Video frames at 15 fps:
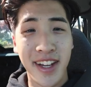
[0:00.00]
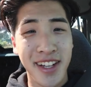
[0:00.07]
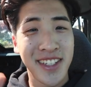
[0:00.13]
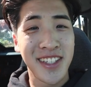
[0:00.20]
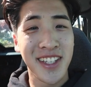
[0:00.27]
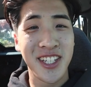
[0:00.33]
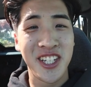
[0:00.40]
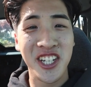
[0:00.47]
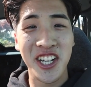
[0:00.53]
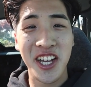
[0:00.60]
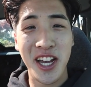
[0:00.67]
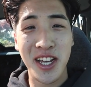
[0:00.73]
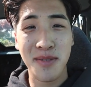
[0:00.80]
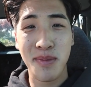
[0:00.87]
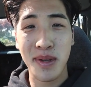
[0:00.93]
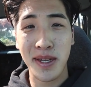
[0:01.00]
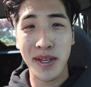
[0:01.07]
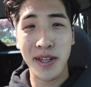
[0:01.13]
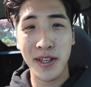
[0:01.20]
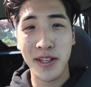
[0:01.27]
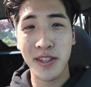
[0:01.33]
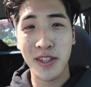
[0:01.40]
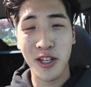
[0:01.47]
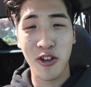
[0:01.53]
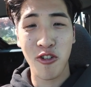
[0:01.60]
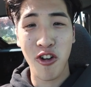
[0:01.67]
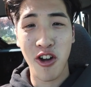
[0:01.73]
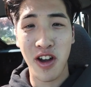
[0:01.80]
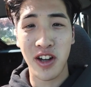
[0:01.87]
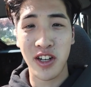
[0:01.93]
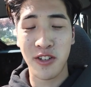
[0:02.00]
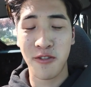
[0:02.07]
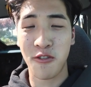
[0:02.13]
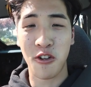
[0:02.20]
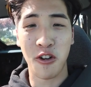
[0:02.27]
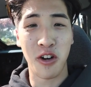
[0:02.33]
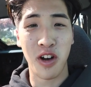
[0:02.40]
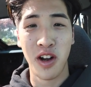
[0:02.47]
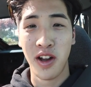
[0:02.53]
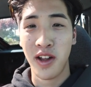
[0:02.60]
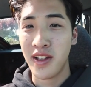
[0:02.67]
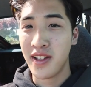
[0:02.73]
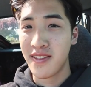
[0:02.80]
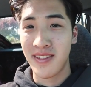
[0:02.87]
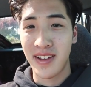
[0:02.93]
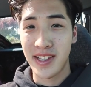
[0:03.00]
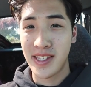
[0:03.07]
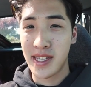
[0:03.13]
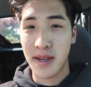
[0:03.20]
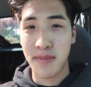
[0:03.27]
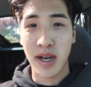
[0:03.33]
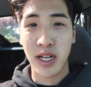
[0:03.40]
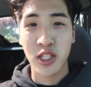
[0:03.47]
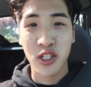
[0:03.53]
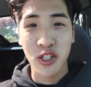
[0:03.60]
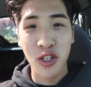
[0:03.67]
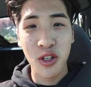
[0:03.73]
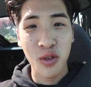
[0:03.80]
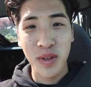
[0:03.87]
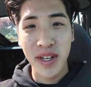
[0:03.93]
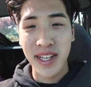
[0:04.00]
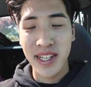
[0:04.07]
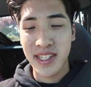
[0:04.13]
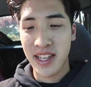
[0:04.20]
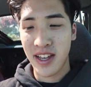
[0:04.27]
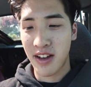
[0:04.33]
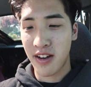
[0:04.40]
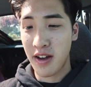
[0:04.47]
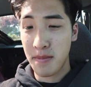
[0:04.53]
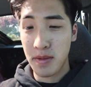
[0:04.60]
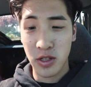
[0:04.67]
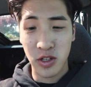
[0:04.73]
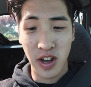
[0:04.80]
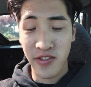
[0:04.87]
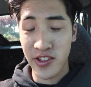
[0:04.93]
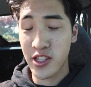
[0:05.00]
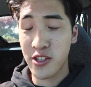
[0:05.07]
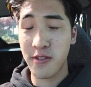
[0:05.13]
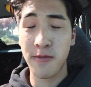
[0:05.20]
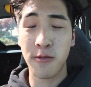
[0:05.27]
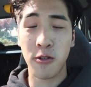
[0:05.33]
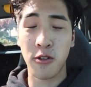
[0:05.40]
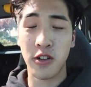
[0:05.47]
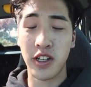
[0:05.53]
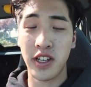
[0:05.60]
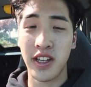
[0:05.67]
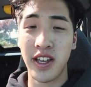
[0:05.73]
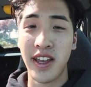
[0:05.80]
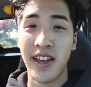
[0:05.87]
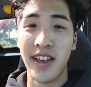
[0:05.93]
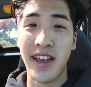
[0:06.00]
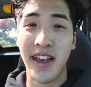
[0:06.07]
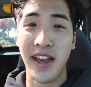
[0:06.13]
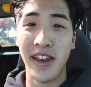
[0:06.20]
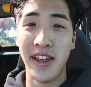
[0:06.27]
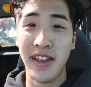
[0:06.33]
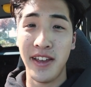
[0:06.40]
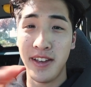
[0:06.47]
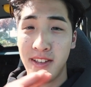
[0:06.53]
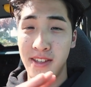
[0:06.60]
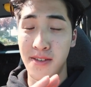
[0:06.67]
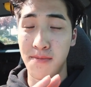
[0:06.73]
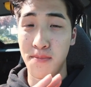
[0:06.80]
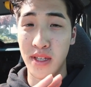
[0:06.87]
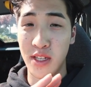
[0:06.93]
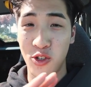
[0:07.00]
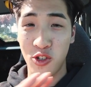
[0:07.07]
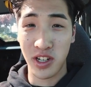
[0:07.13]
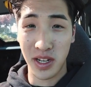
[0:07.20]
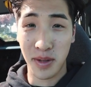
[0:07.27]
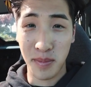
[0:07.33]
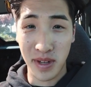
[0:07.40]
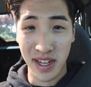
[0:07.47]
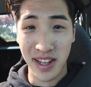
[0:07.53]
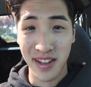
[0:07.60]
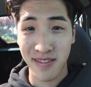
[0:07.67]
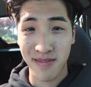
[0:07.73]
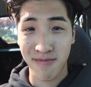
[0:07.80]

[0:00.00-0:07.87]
Yes, the G has been in the garage for I'd say about two weeks now. I've been driving the 240 and it has been treating me